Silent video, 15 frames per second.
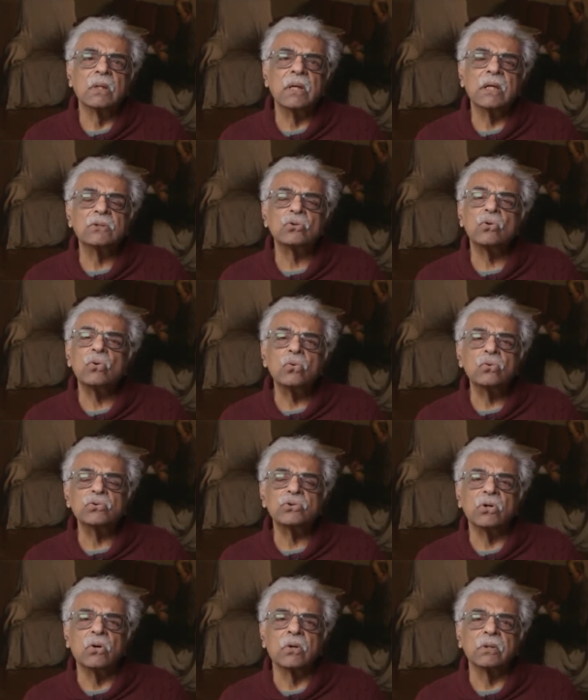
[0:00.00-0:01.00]
it
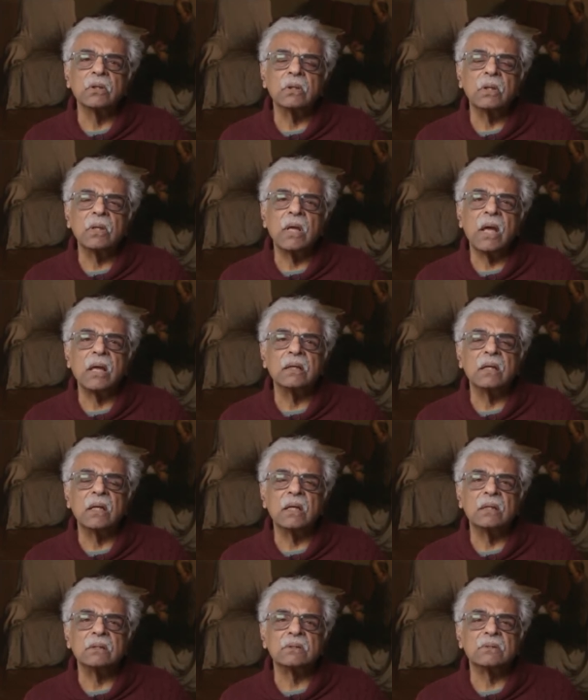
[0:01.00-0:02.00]
caught on and
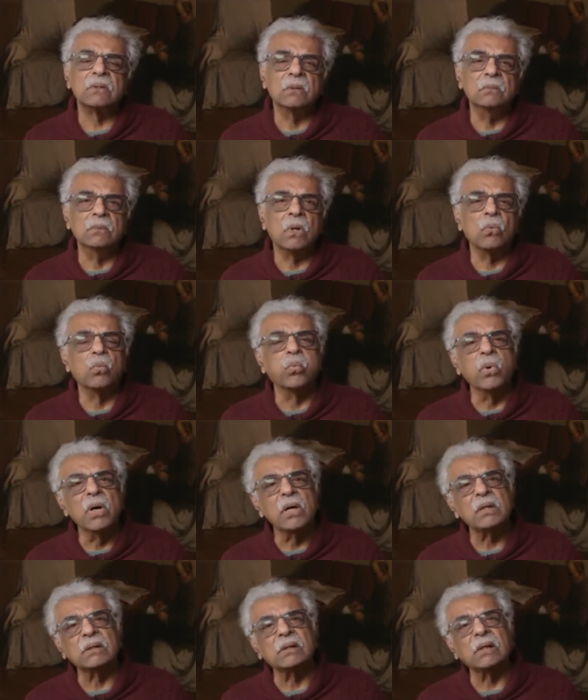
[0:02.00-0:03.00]
it
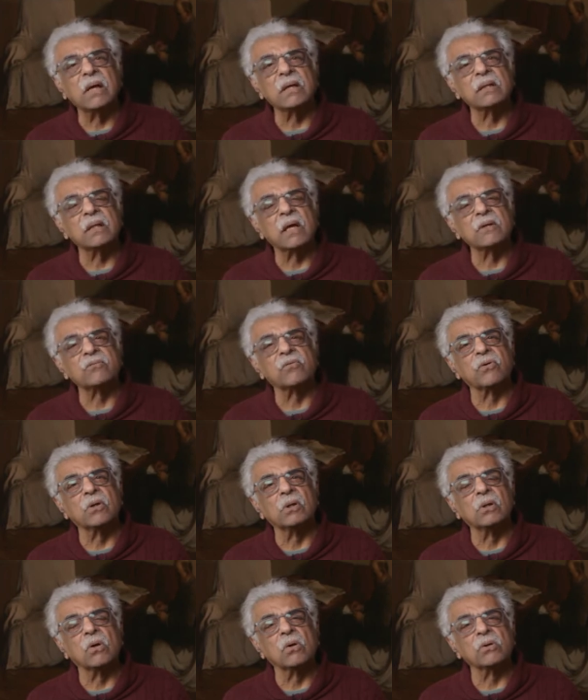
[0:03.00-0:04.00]
worked like that for
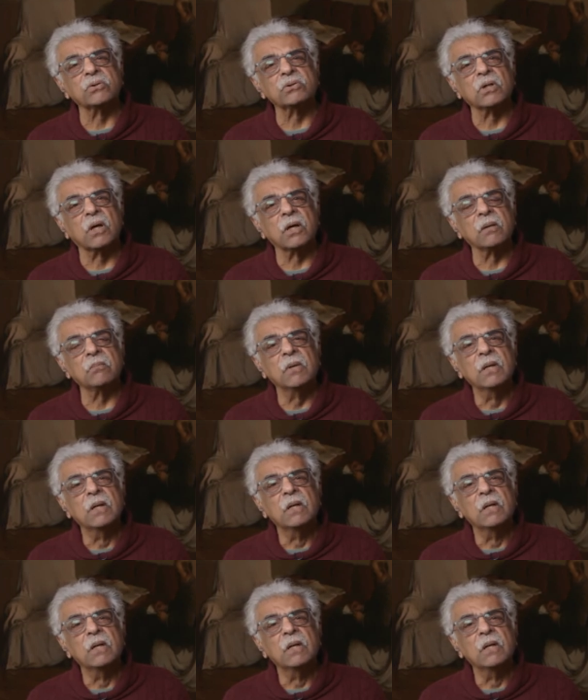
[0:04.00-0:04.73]
a long time.